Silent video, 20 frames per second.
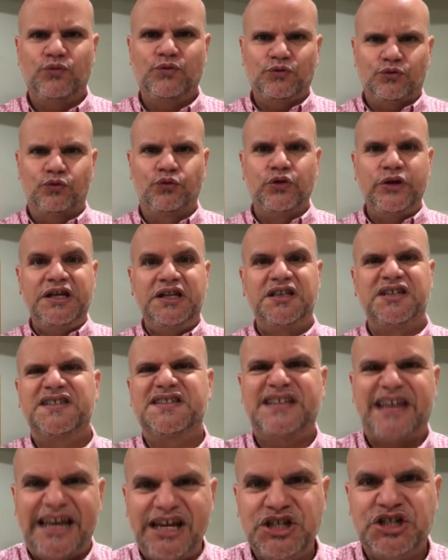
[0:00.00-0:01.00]

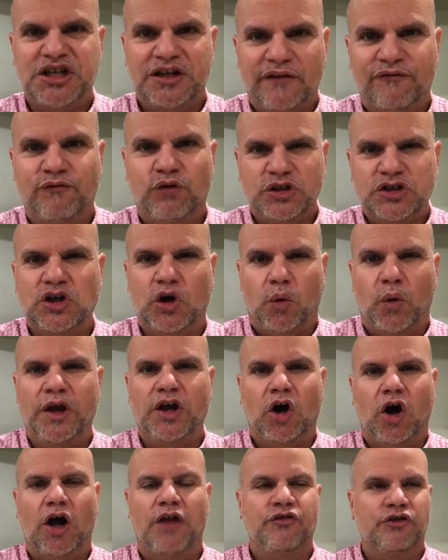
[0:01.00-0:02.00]
realization of what's going
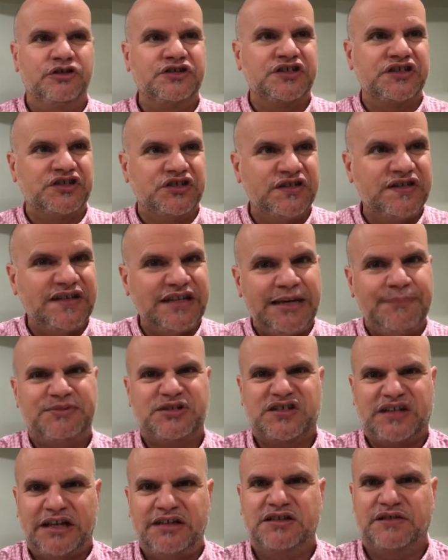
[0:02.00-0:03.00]
on. There's this deep
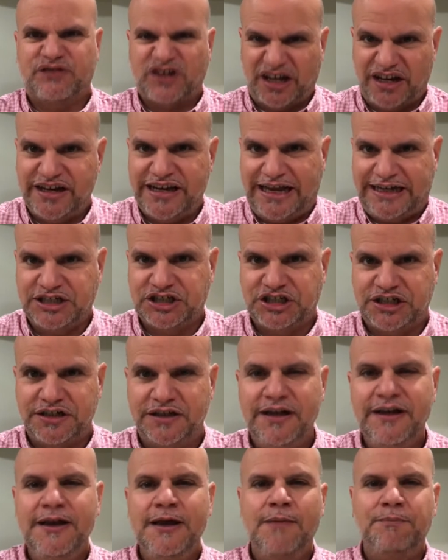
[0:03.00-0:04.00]
sense of connection
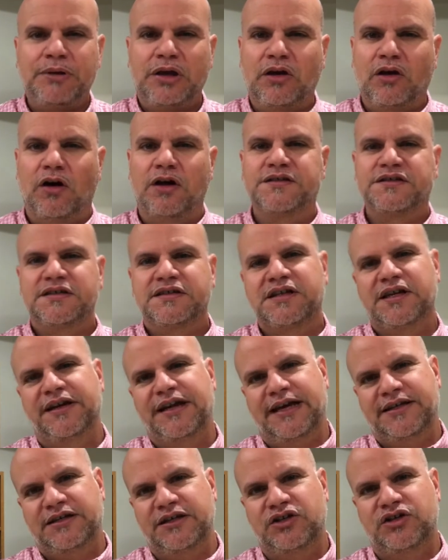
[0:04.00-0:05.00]
because it's
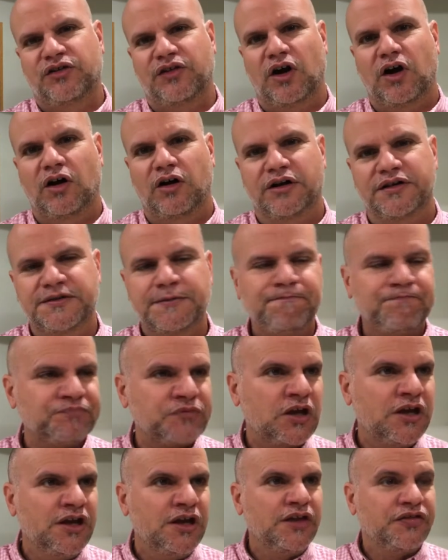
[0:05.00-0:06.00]
connected to the heart.
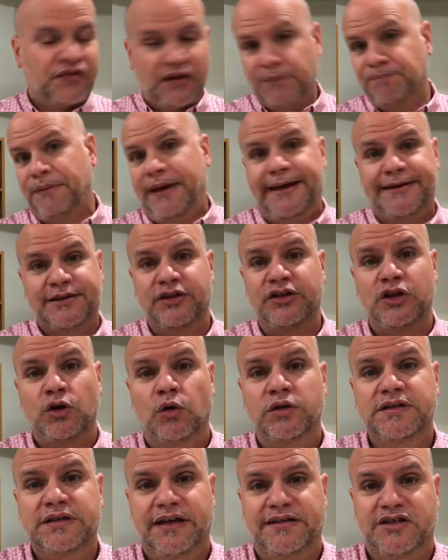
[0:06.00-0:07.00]
Think back to the
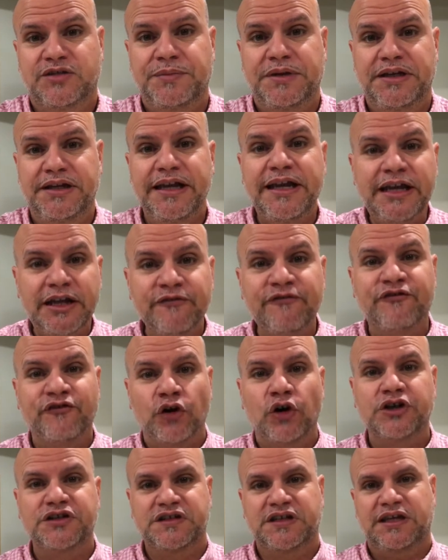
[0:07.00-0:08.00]
Old Testament in
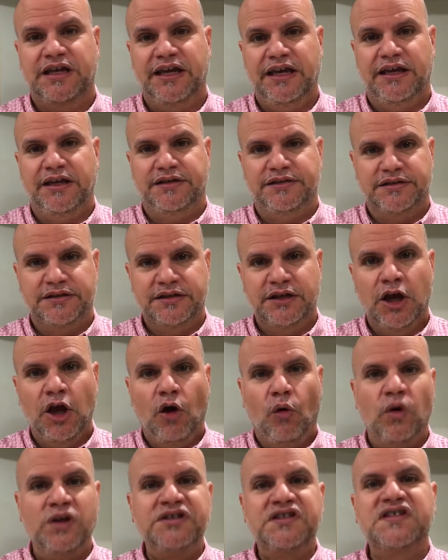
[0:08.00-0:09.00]
1 Kings.
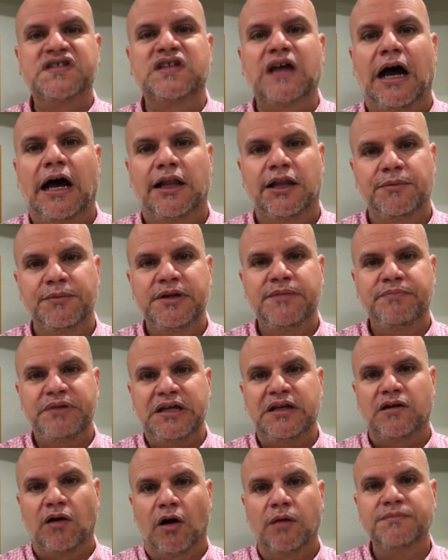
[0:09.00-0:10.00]
When Solomon
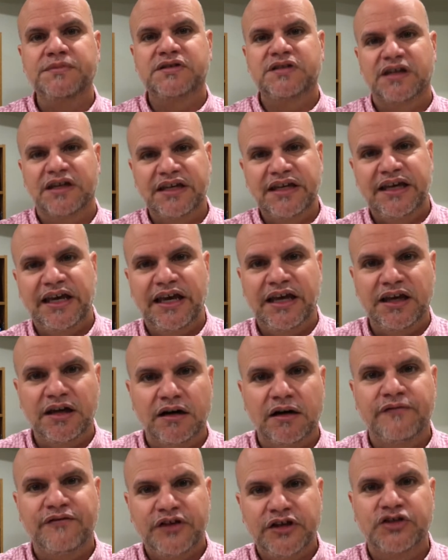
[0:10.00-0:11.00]
becomes the king
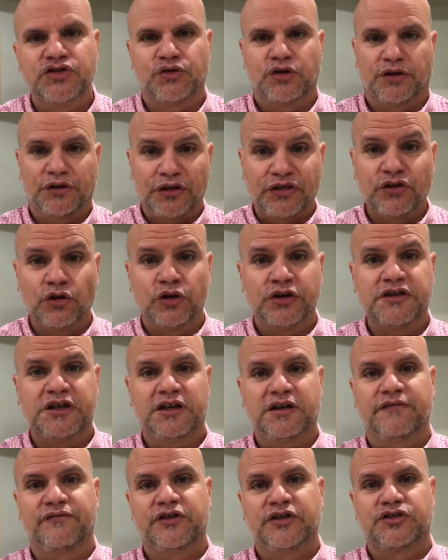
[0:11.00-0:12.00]
of Israel, the third king
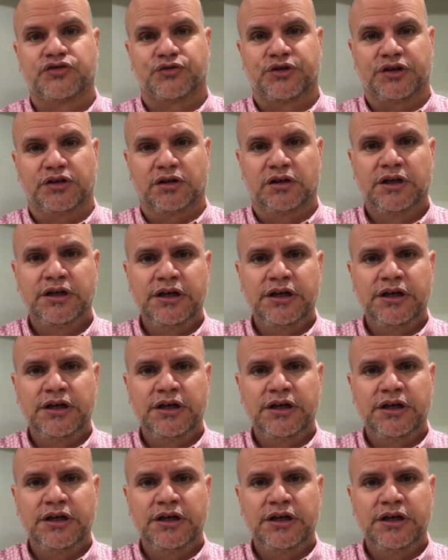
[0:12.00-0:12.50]
of Israel,